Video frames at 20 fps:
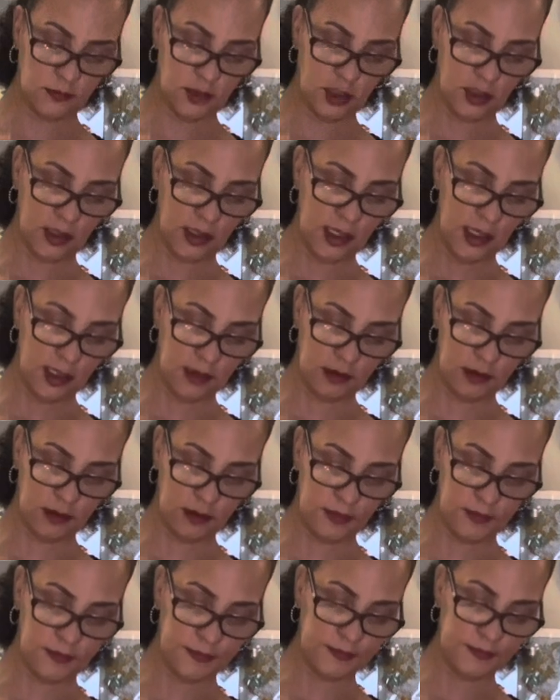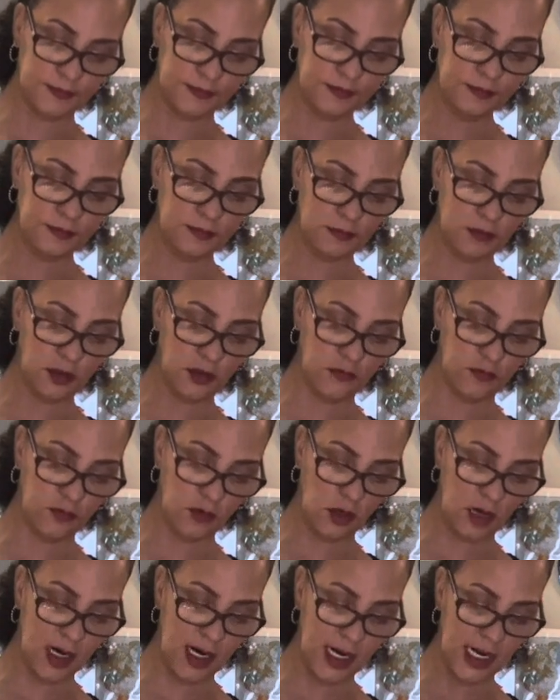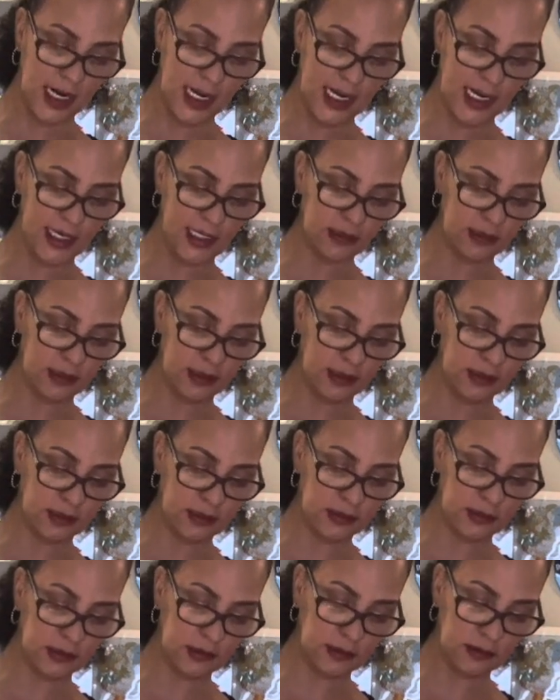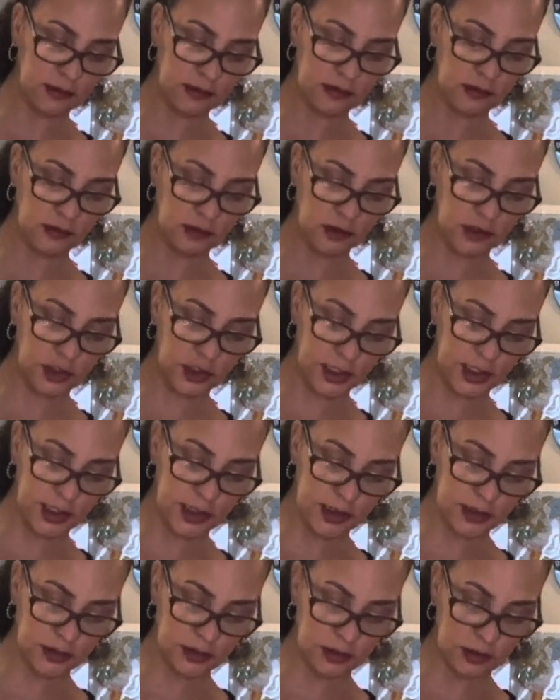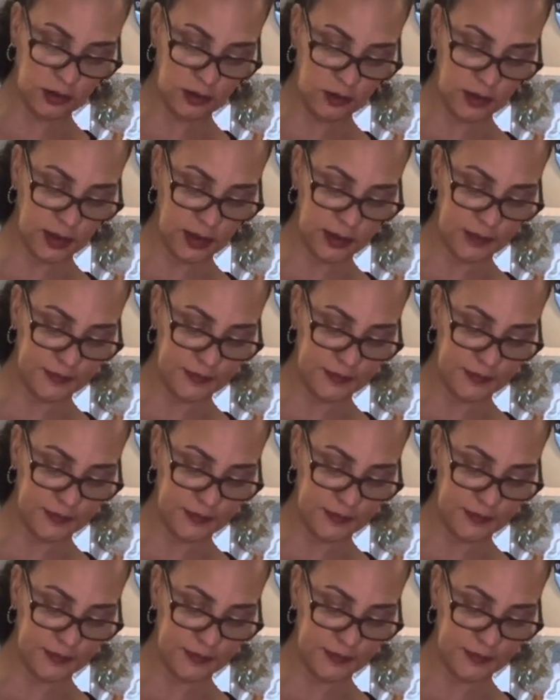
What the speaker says: together before I add this cheese to it.